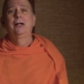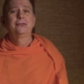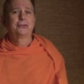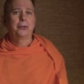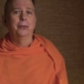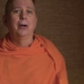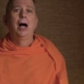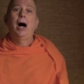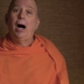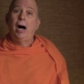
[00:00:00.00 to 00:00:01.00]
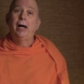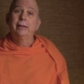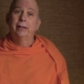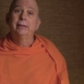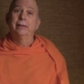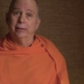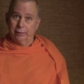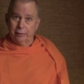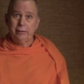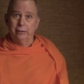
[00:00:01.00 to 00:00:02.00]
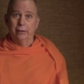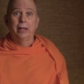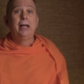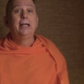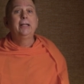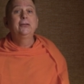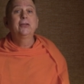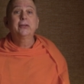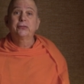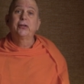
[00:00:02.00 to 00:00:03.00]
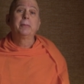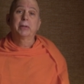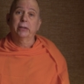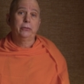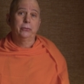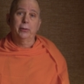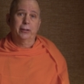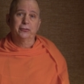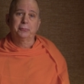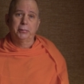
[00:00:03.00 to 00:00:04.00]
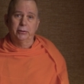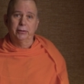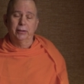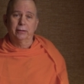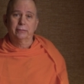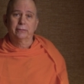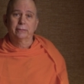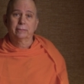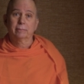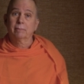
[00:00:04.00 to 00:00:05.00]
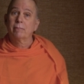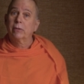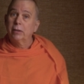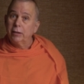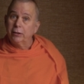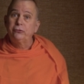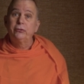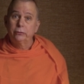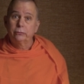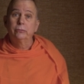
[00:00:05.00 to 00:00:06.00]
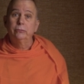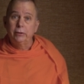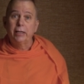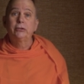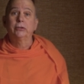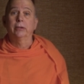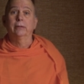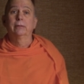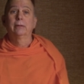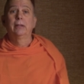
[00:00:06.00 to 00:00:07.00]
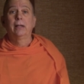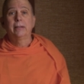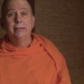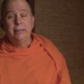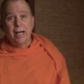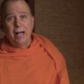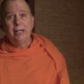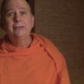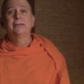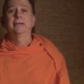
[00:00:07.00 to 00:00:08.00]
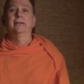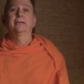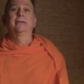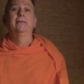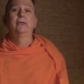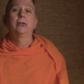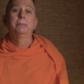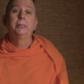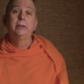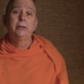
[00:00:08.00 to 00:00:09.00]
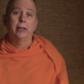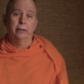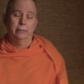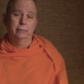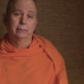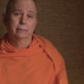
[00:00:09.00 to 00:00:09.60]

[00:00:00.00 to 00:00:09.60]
So, Ananda here isn't something you experience. It's your true nature, the essence of your being.